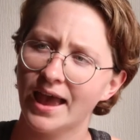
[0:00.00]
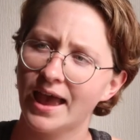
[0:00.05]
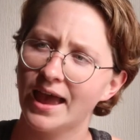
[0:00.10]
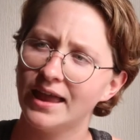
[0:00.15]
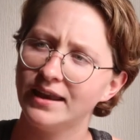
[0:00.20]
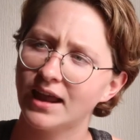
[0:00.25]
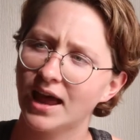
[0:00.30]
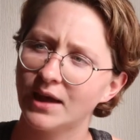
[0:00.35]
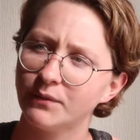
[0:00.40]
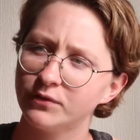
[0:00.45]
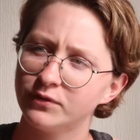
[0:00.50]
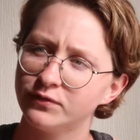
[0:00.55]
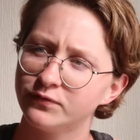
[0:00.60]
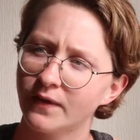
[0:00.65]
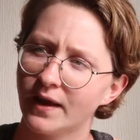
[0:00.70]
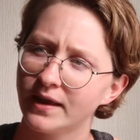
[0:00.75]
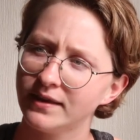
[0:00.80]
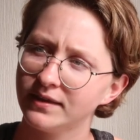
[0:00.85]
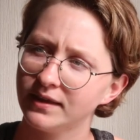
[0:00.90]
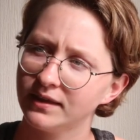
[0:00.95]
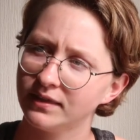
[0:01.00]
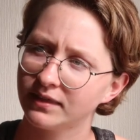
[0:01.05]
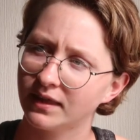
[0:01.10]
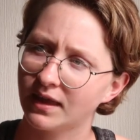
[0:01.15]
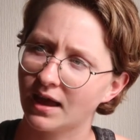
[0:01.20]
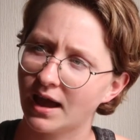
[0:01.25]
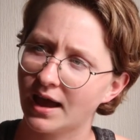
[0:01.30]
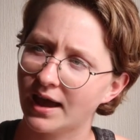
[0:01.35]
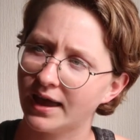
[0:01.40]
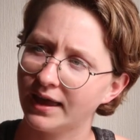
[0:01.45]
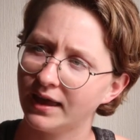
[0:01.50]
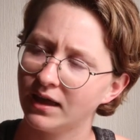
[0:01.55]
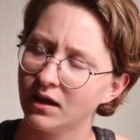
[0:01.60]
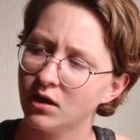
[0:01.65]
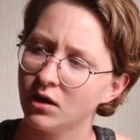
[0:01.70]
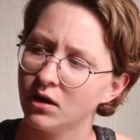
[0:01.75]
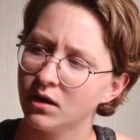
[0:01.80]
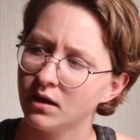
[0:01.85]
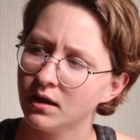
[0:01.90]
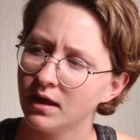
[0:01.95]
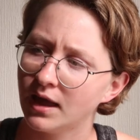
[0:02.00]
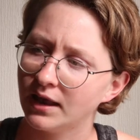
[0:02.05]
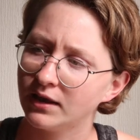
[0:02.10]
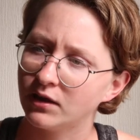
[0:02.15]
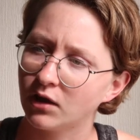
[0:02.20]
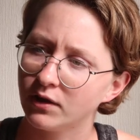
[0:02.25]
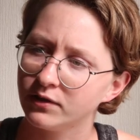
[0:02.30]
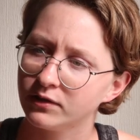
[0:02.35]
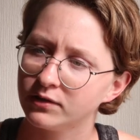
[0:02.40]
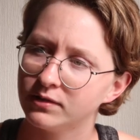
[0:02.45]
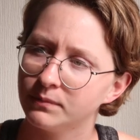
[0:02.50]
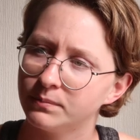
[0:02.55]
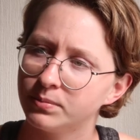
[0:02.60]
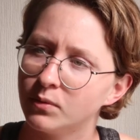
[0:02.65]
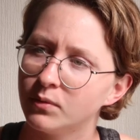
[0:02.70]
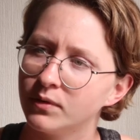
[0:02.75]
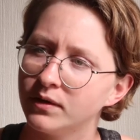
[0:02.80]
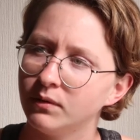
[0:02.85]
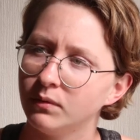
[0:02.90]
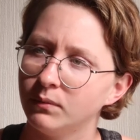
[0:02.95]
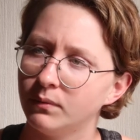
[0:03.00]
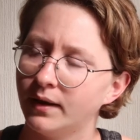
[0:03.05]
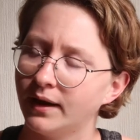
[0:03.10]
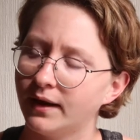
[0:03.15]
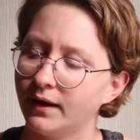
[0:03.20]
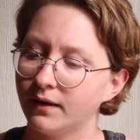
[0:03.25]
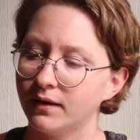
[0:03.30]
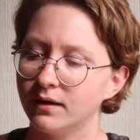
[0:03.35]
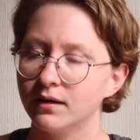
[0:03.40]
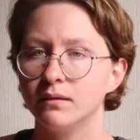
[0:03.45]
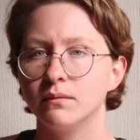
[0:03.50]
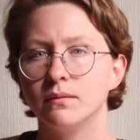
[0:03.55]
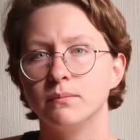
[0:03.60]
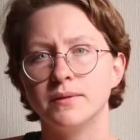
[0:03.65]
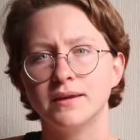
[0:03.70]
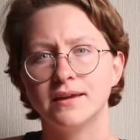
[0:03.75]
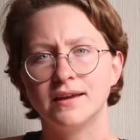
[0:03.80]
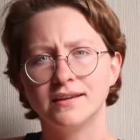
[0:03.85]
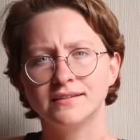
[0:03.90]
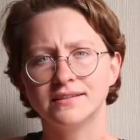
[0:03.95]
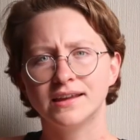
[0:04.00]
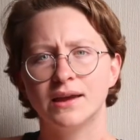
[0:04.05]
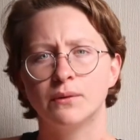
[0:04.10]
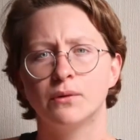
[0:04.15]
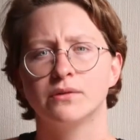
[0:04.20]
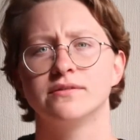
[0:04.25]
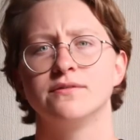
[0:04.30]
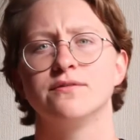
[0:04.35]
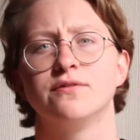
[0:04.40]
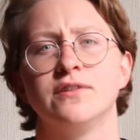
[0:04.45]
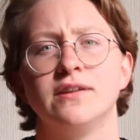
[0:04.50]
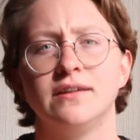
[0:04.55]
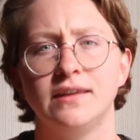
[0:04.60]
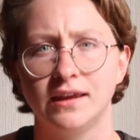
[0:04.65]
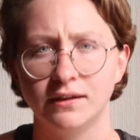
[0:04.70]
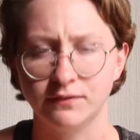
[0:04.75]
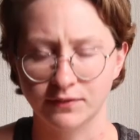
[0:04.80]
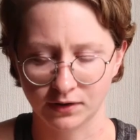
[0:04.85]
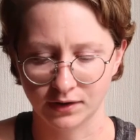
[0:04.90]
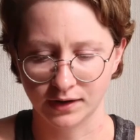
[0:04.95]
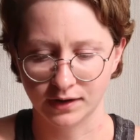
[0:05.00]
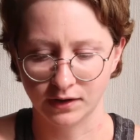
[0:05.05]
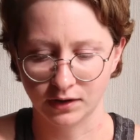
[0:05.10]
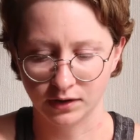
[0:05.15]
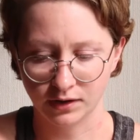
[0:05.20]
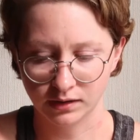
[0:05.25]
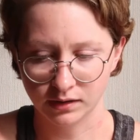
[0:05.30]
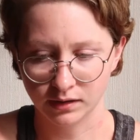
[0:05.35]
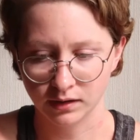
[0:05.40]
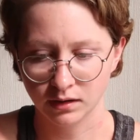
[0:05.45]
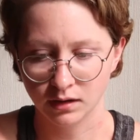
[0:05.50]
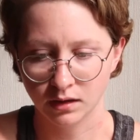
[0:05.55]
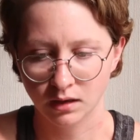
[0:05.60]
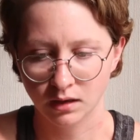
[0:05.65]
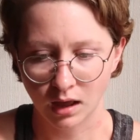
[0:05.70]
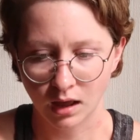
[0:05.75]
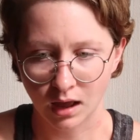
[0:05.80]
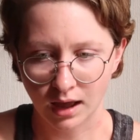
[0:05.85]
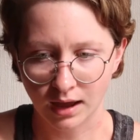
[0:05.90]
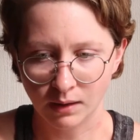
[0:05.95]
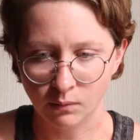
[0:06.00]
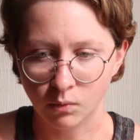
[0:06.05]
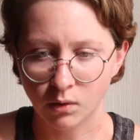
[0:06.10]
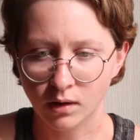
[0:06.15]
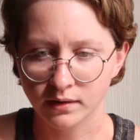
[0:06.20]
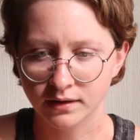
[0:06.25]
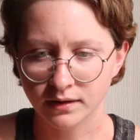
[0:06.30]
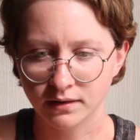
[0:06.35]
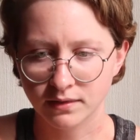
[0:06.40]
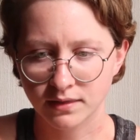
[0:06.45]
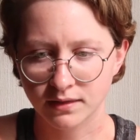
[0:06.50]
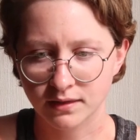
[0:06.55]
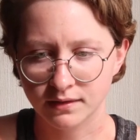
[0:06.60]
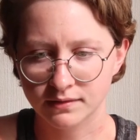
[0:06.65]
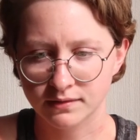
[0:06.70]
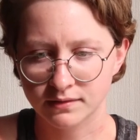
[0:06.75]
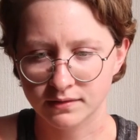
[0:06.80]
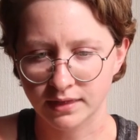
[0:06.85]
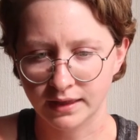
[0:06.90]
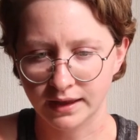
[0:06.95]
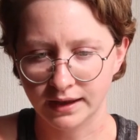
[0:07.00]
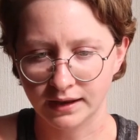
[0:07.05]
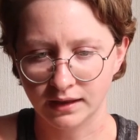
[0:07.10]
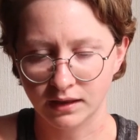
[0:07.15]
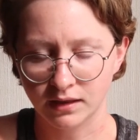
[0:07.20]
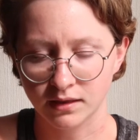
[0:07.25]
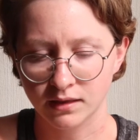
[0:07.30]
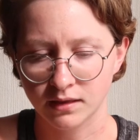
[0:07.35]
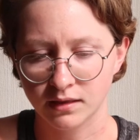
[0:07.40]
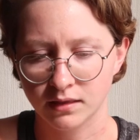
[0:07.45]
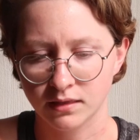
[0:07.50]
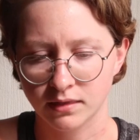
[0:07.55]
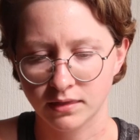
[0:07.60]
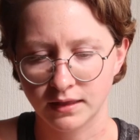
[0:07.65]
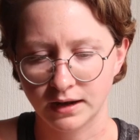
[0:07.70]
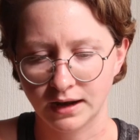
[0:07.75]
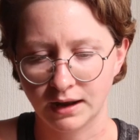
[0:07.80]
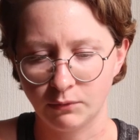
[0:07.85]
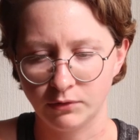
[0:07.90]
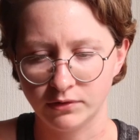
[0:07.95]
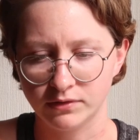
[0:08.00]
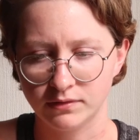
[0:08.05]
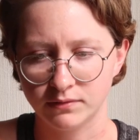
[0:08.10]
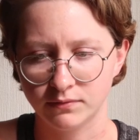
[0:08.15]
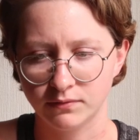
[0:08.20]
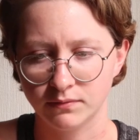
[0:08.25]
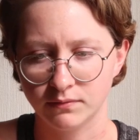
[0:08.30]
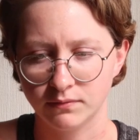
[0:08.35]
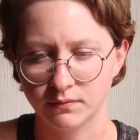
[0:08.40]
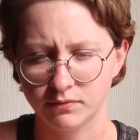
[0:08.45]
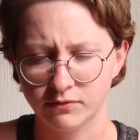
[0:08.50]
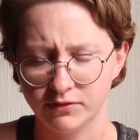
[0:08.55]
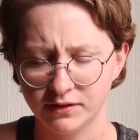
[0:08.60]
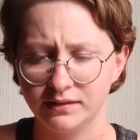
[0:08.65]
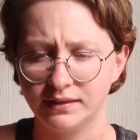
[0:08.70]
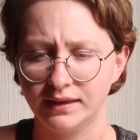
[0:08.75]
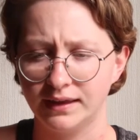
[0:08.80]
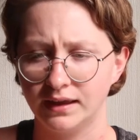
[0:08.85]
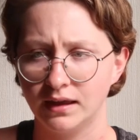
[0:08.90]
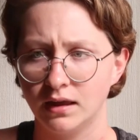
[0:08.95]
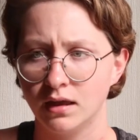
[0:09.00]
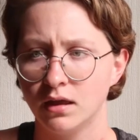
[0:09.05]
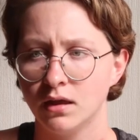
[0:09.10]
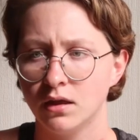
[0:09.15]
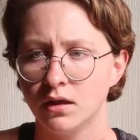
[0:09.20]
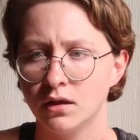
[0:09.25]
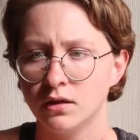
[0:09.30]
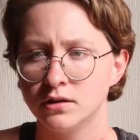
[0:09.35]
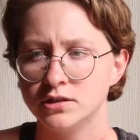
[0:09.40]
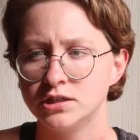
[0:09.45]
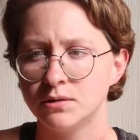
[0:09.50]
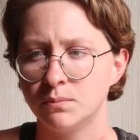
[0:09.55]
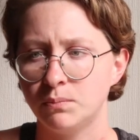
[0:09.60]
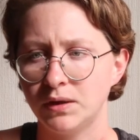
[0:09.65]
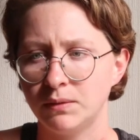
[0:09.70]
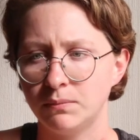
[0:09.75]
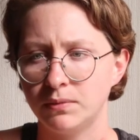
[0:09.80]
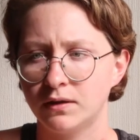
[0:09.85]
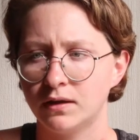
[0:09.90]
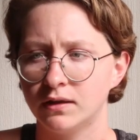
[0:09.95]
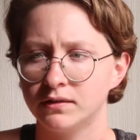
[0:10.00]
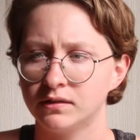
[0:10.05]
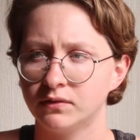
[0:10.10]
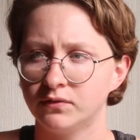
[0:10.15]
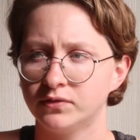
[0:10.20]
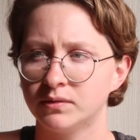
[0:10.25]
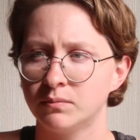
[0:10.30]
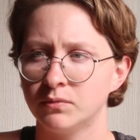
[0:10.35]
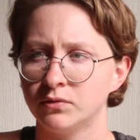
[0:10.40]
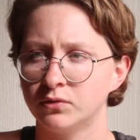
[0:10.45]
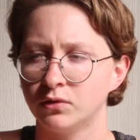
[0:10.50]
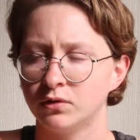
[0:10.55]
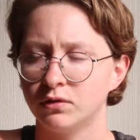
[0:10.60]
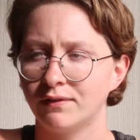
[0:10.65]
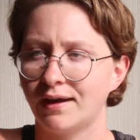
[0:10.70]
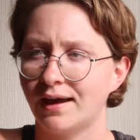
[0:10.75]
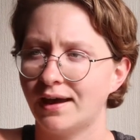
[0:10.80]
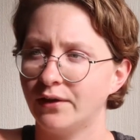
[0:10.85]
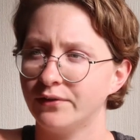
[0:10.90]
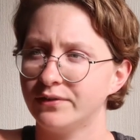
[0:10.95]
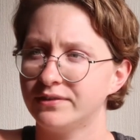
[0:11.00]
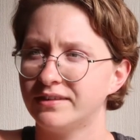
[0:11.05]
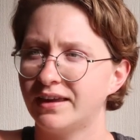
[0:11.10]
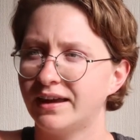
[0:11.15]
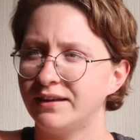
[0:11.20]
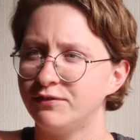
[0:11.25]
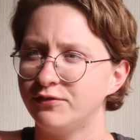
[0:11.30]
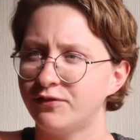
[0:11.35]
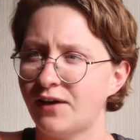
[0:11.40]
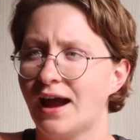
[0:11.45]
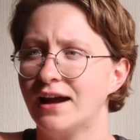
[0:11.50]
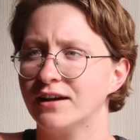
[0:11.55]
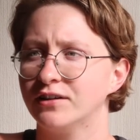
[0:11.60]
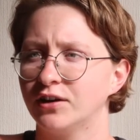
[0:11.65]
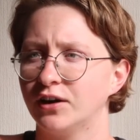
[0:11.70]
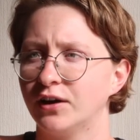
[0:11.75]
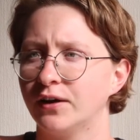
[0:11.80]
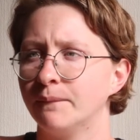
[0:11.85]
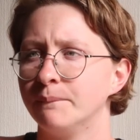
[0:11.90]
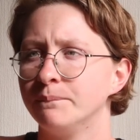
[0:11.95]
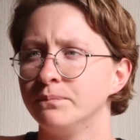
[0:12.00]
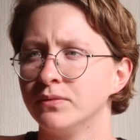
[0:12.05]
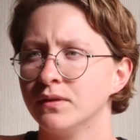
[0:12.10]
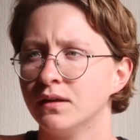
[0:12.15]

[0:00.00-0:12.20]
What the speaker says: And I was finding that I had gotten to the point where, because I wasn't feeling very good, I wanted this thing that I was feeling to be because of some sort of outside factor.